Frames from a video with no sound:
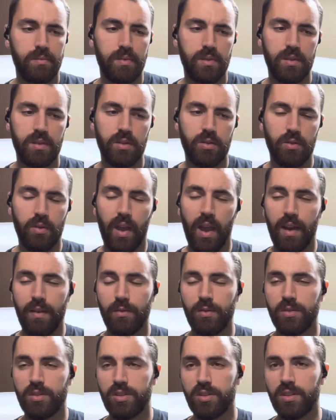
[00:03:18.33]
your
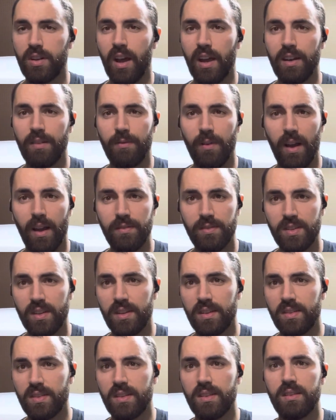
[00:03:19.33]
average nine to five
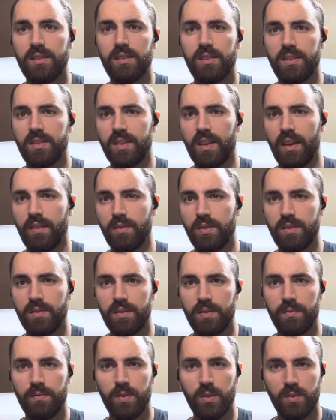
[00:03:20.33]
citizen is having
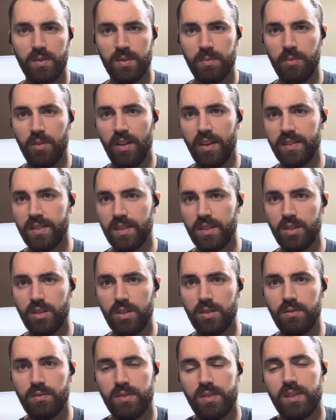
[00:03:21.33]
some fuel supplies
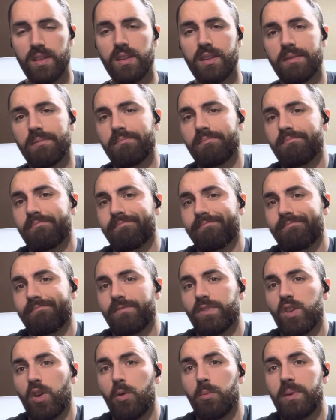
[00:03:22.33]
issues, then
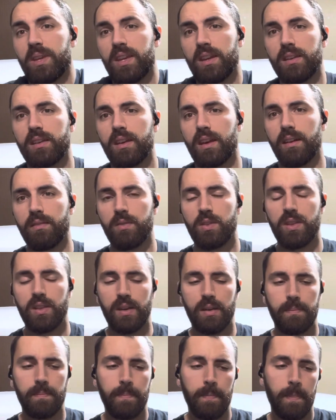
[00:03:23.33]
so be it kind of a
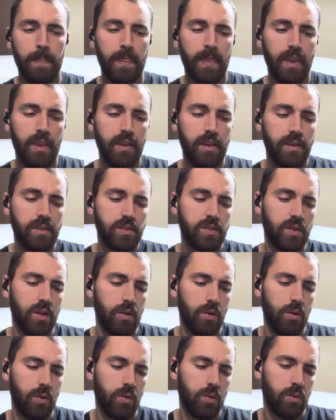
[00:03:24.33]
thing.
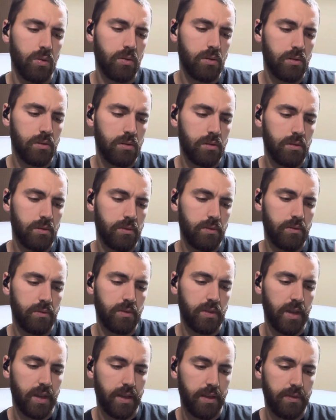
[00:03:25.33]
So
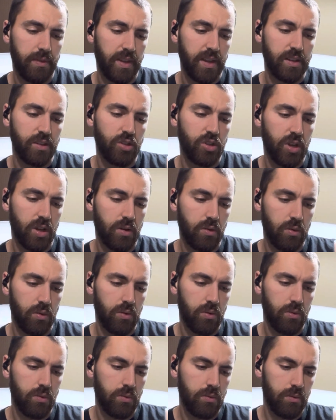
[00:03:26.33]
that that
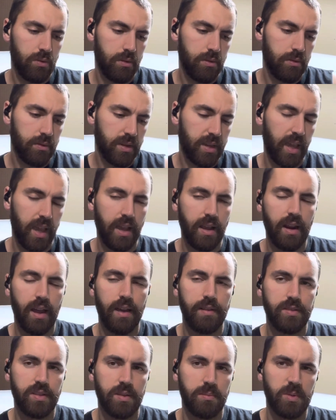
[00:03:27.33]
general can
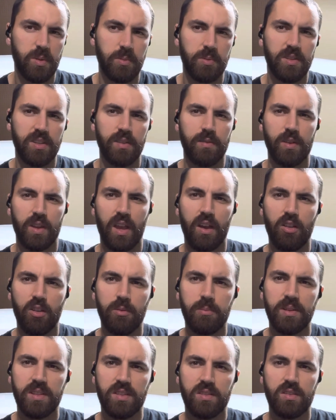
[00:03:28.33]
have some specific
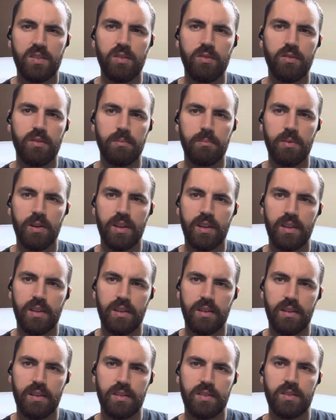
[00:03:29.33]
elements to it, but
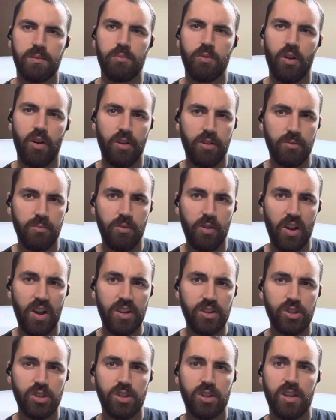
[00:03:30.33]
it, it's a broader
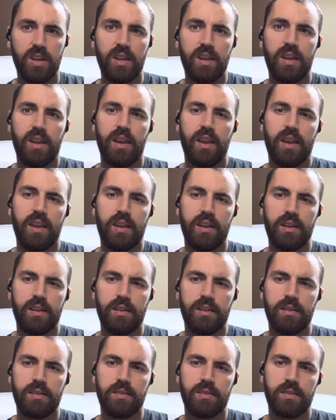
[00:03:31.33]
brush
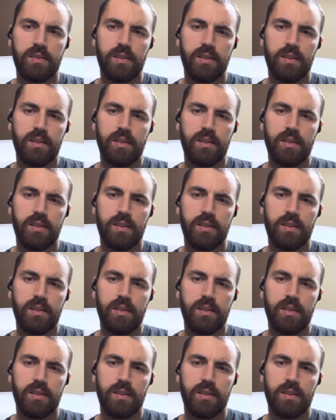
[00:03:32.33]
and